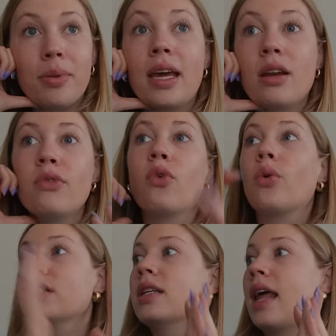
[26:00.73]
planned
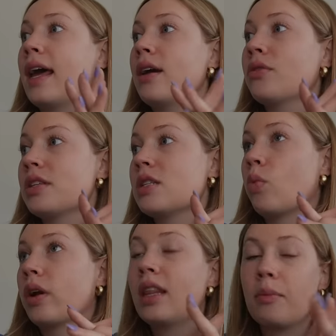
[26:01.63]
for today or this
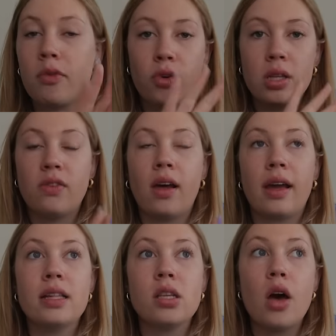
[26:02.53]
morning, like before this vlog
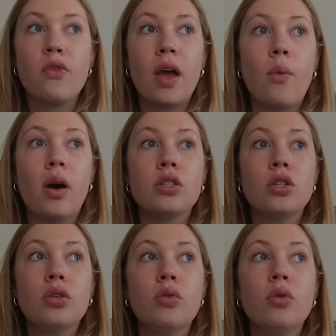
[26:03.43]
ends off, I want
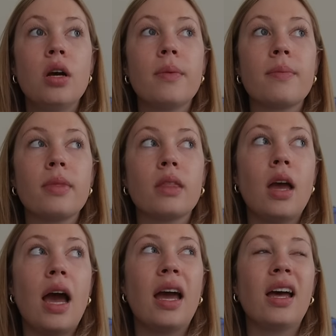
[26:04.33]
to
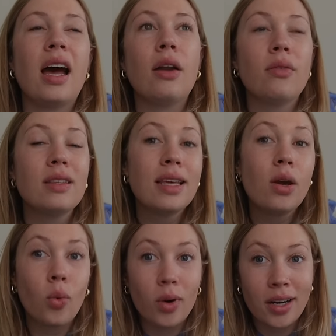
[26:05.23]
I don't
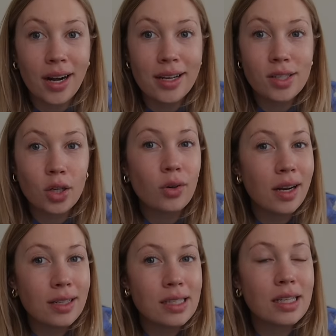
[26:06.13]
think organize the
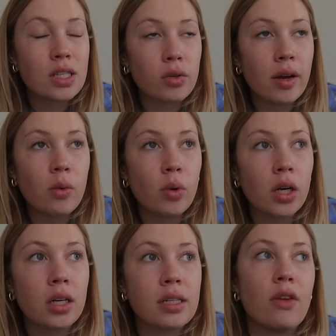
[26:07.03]
credenza is the right
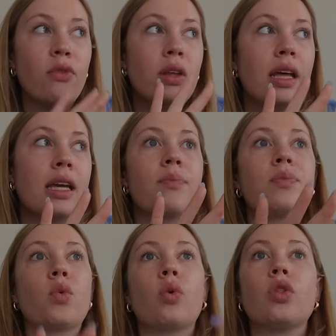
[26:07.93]
word because I feel like
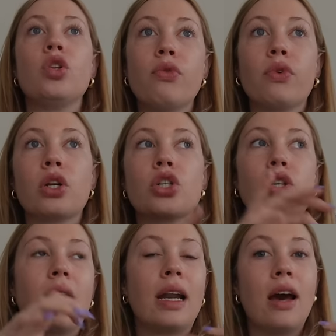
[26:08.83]
with new furniture,
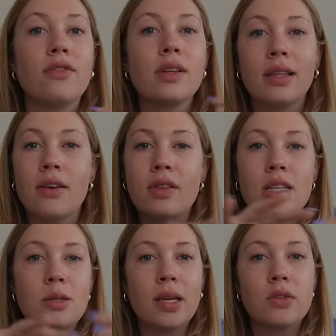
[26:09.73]
you kind of have to live in the
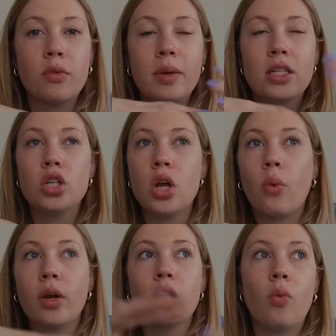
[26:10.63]
space for a bit to know
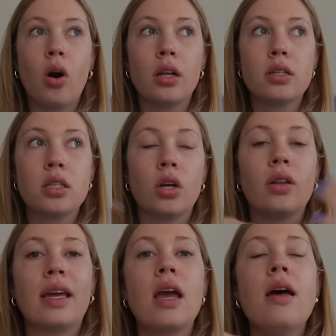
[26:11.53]
where you want, or
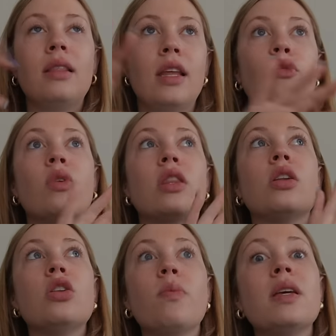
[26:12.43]
like live with the
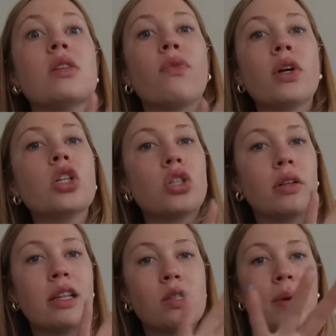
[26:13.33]
new piece of furniture in
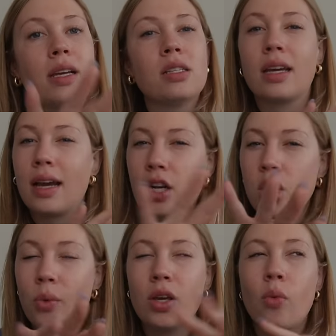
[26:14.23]
that space to like kind of
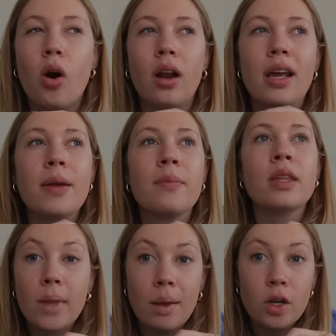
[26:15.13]
know where you want it.
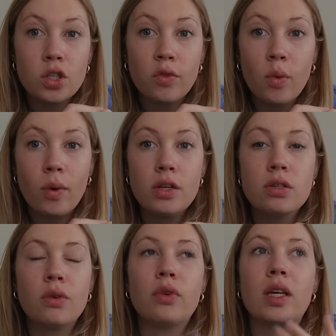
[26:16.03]
I'm not sure if we want to use
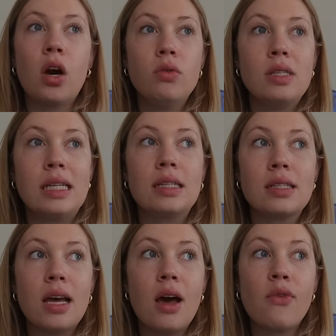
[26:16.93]
it for like hosting
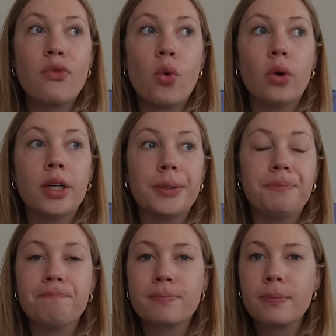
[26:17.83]
stuff
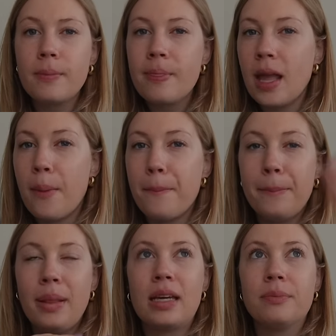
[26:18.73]
or
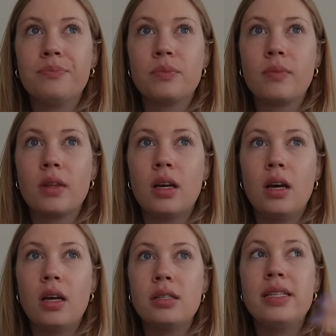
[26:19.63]
like
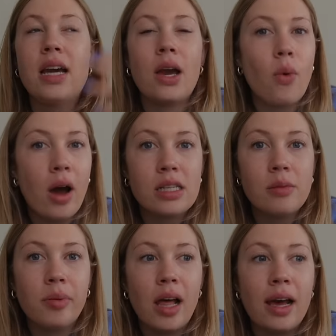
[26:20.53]
DIY
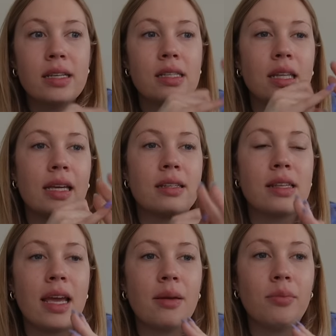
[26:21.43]
supplies like
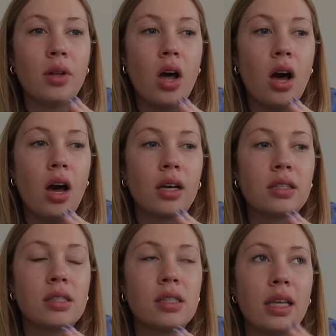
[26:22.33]
sand
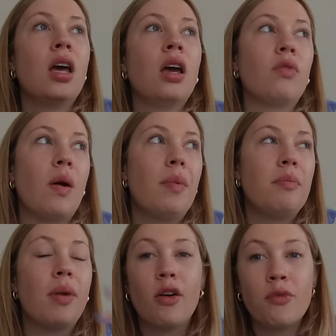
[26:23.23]
blocks, like rub
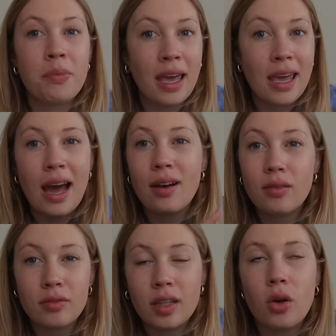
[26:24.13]
and buff paint. I
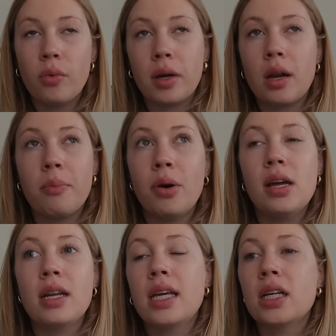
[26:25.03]
don't really know what we're gonna put
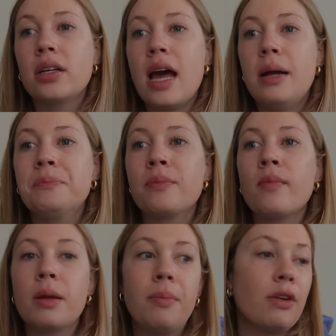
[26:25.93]
in here yet.
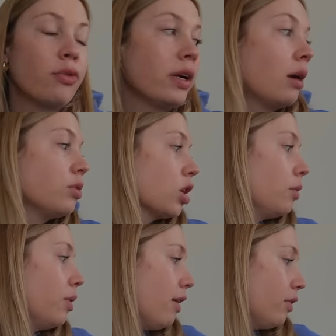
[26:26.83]
But for now, I'm just gonna
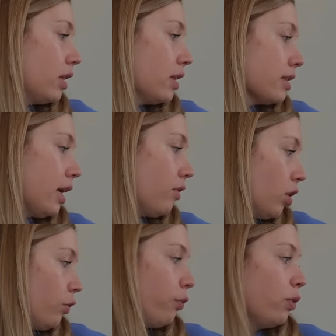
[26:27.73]
put everything that's kind of on
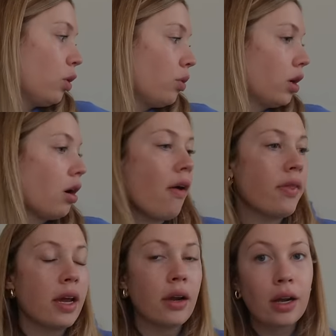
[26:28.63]
the floor on
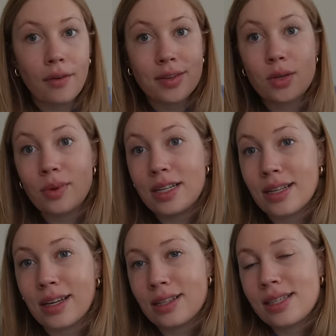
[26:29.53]
there. And obviously we need to
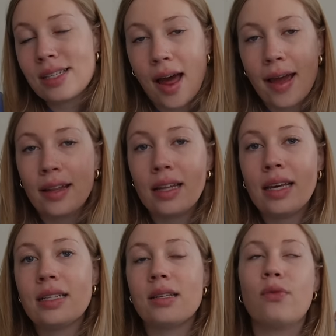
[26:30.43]
like style
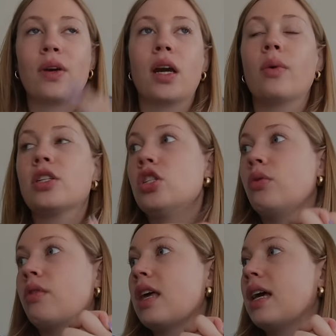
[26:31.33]
it and figure out what to do
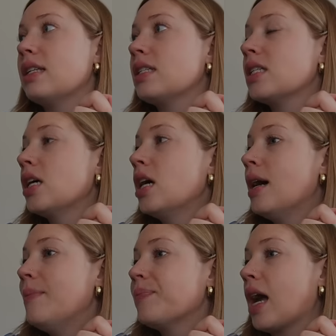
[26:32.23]
with it.
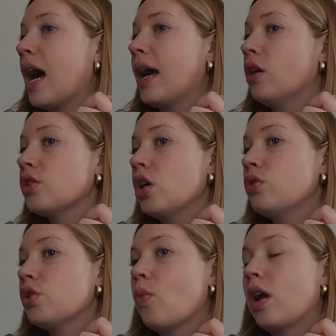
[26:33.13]
I also
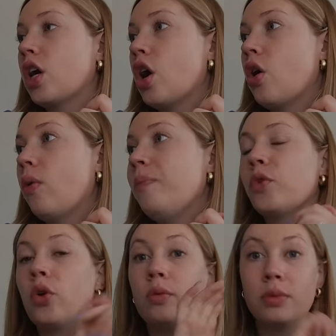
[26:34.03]
just wanna go
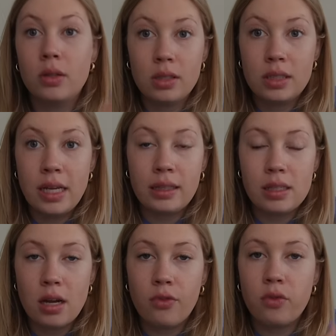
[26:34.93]
take the
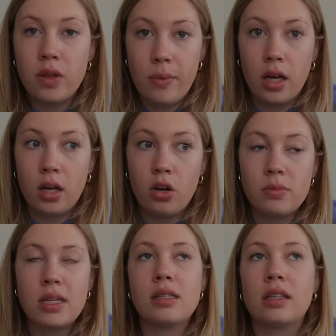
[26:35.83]
stuff that we got at
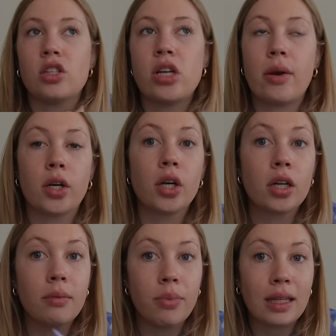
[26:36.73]
HomeSense, like the shower
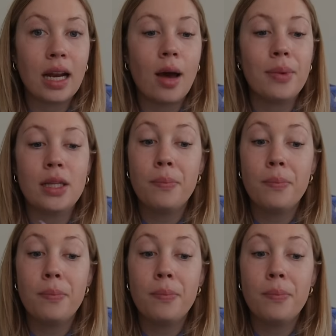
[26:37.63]
curtain and put that up in the